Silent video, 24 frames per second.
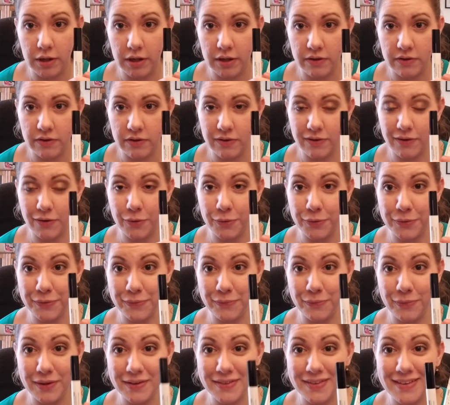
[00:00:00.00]
So
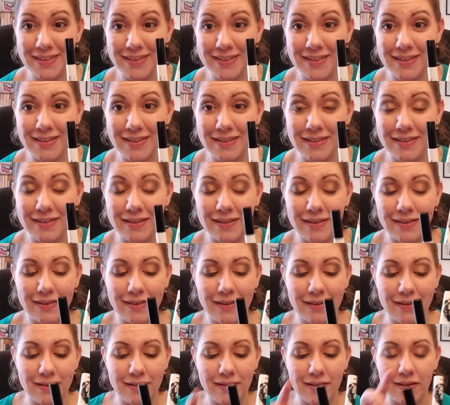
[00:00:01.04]
what this
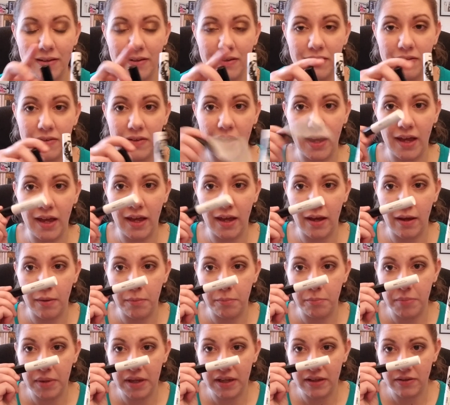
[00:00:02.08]
is a
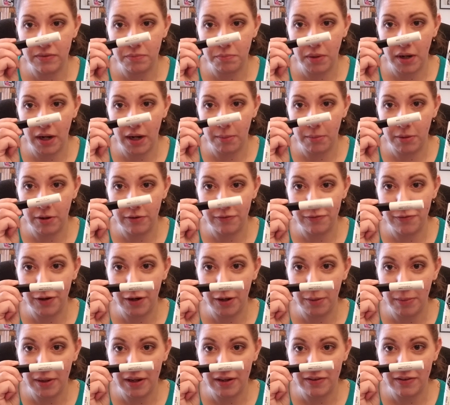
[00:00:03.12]
base primer for your
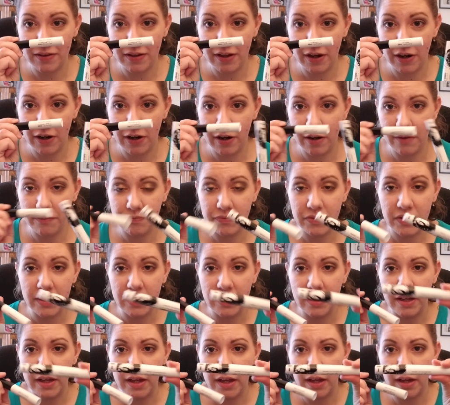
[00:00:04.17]
mascara
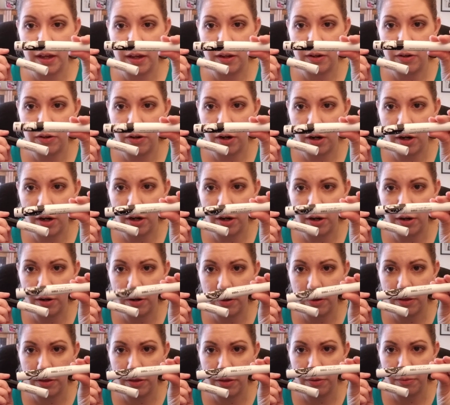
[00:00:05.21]
and our
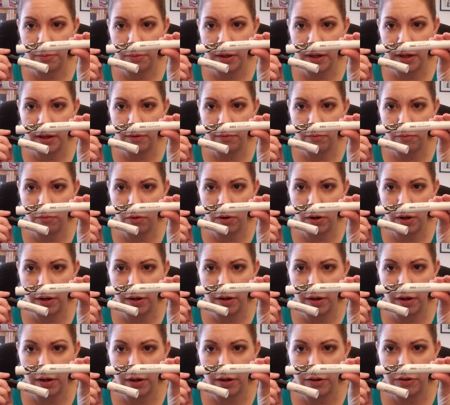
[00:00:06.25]
3-in-1
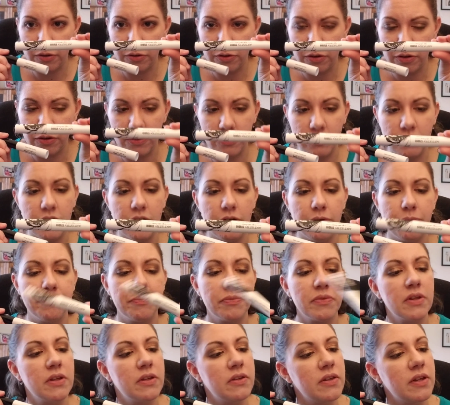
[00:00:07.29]
Artistry Studio.
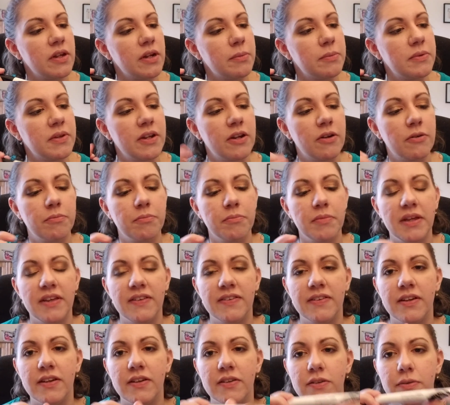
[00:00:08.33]
Is that upside down? Yes,
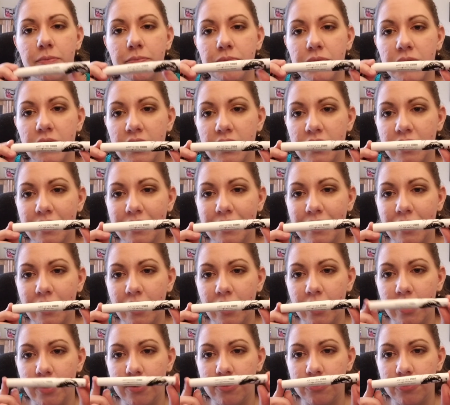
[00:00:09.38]
it is.
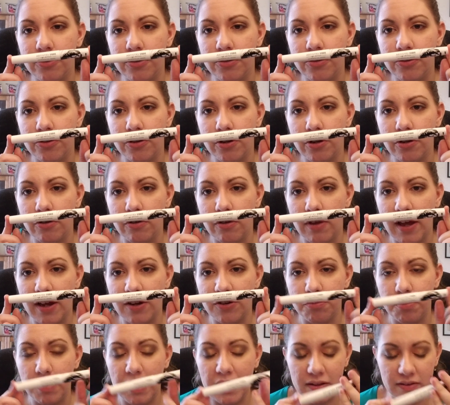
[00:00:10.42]
Artistry Studio Lash
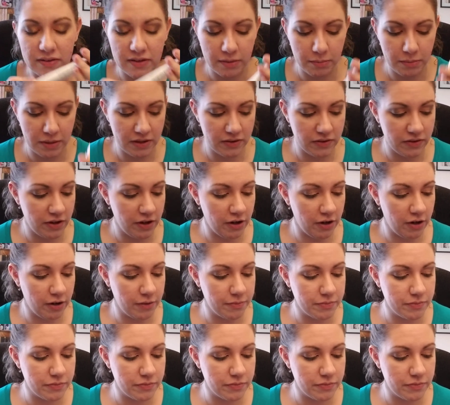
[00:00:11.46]
Blasting Mascara.